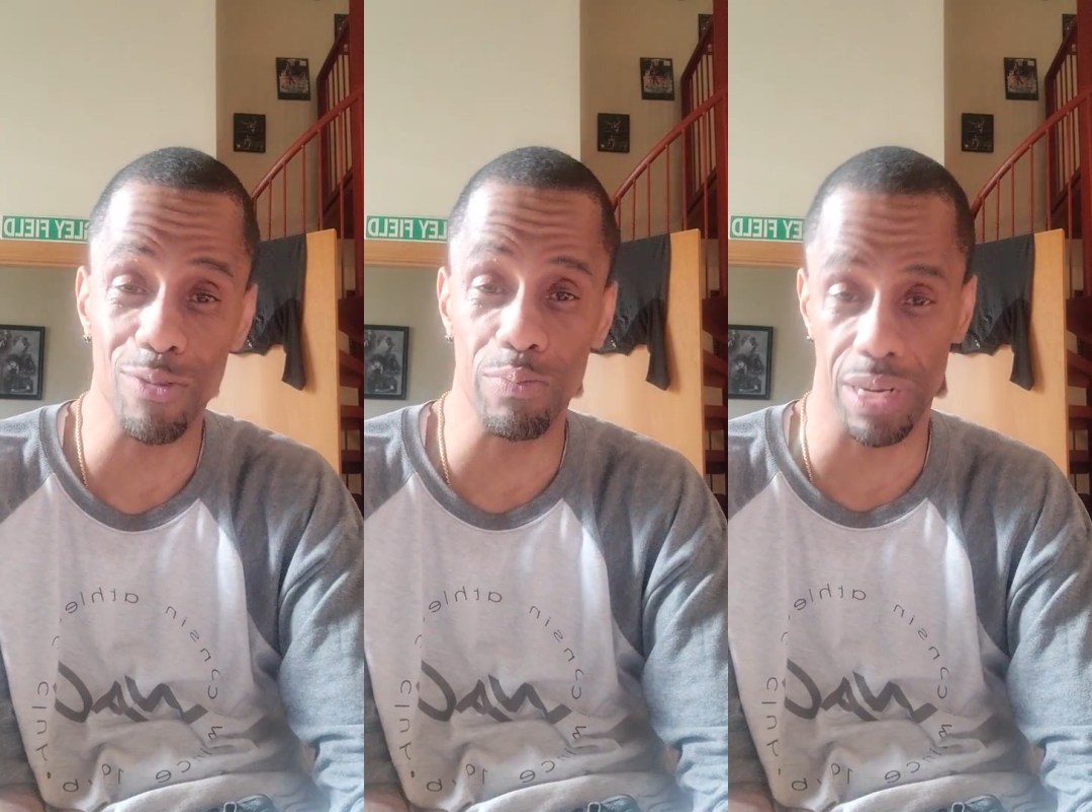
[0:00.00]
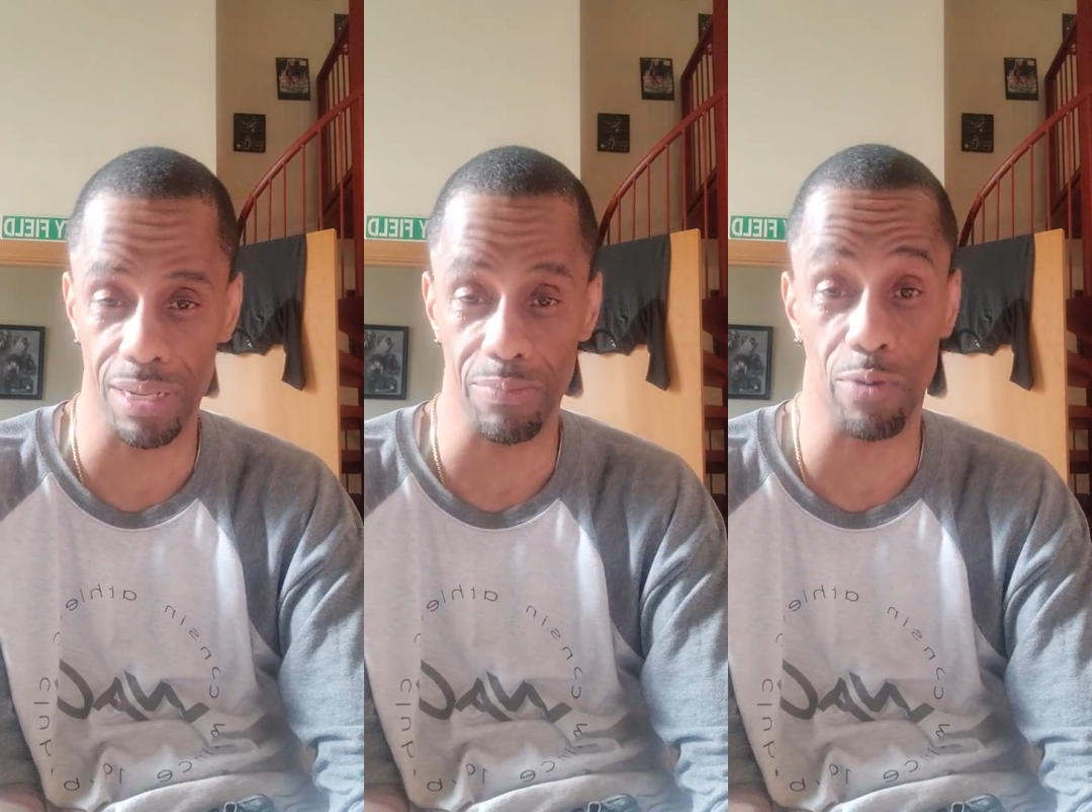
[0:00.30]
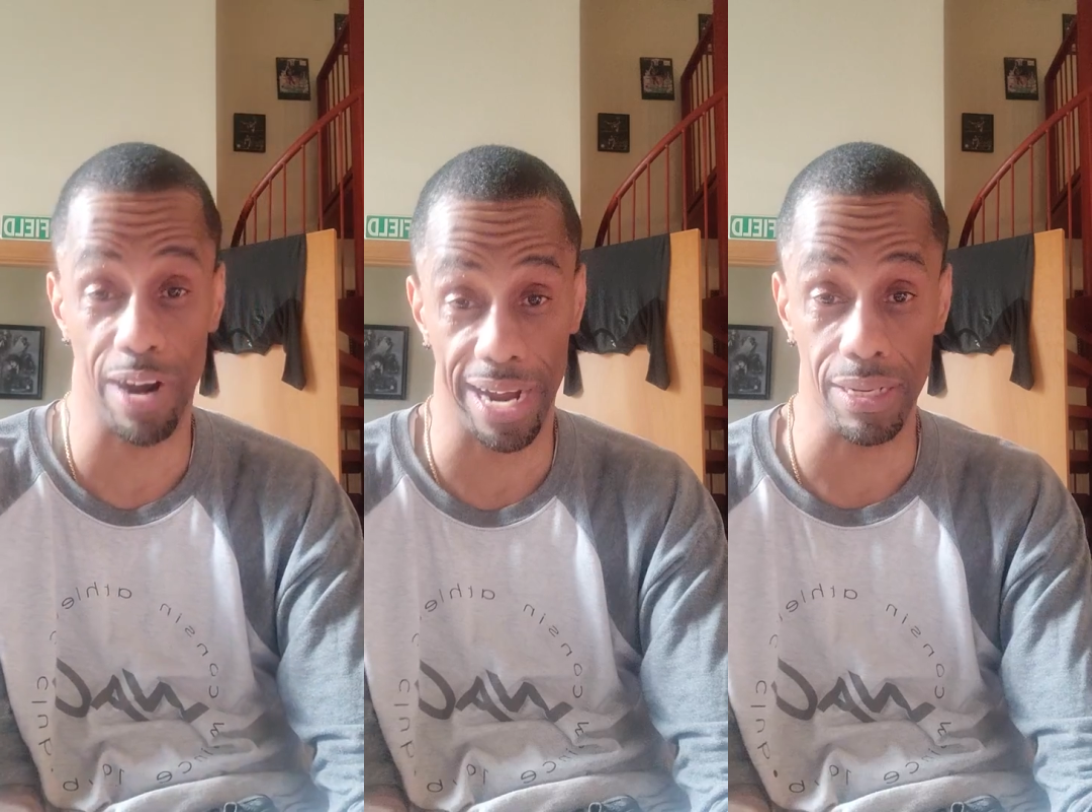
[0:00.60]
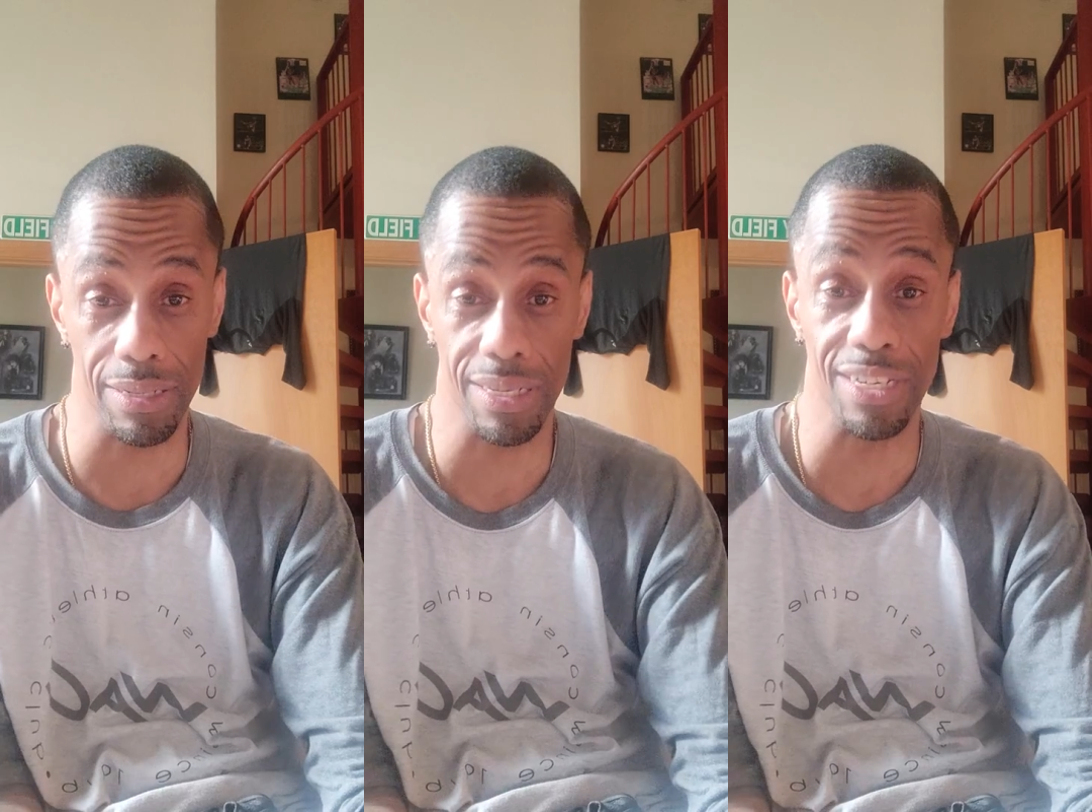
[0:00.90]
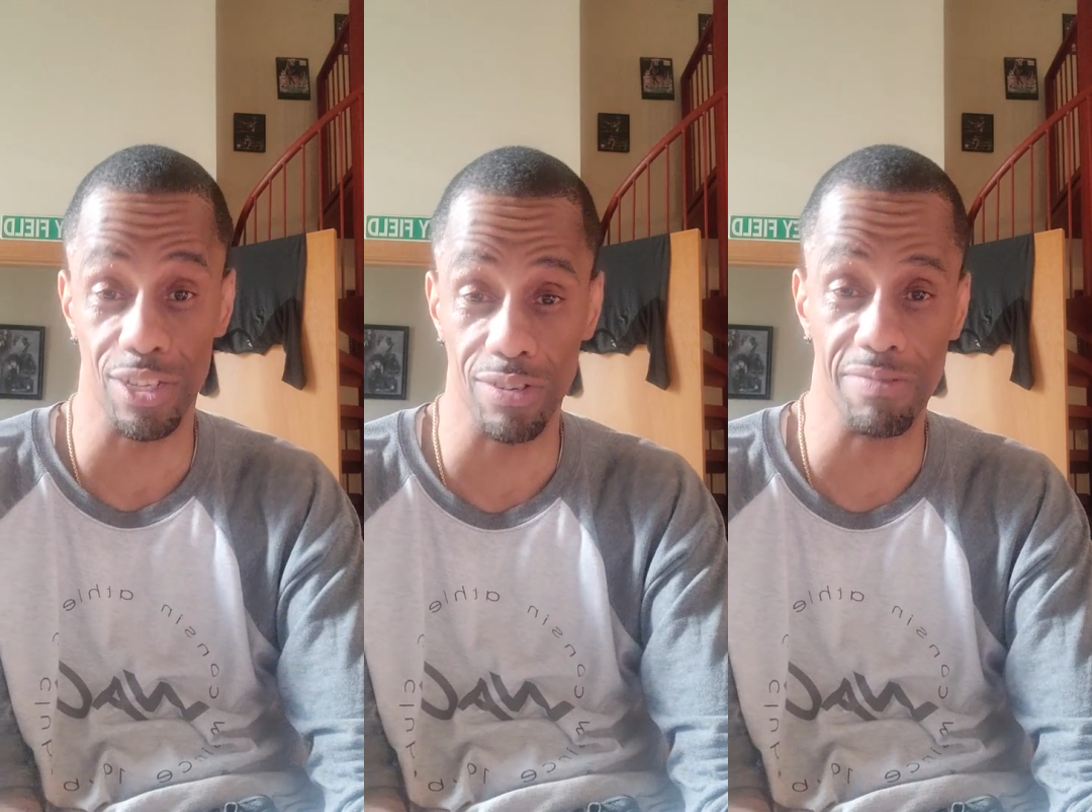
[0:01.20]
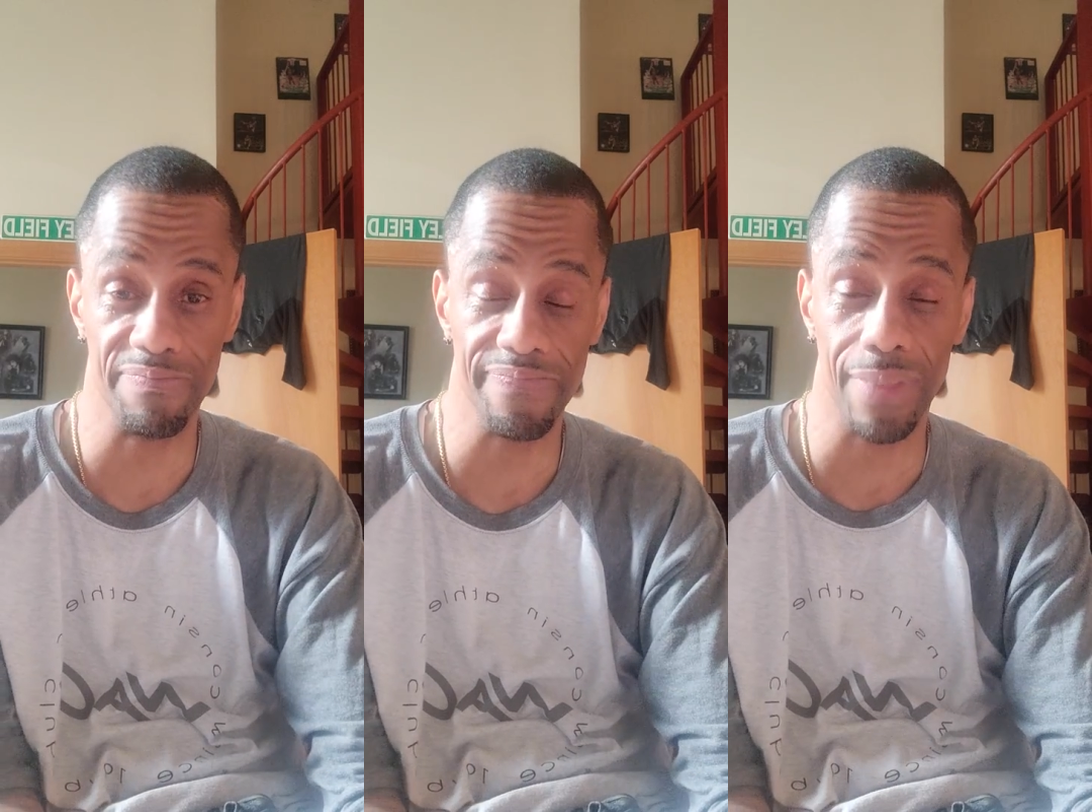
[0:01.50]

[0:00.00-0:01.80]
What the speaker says: but Mariah, since you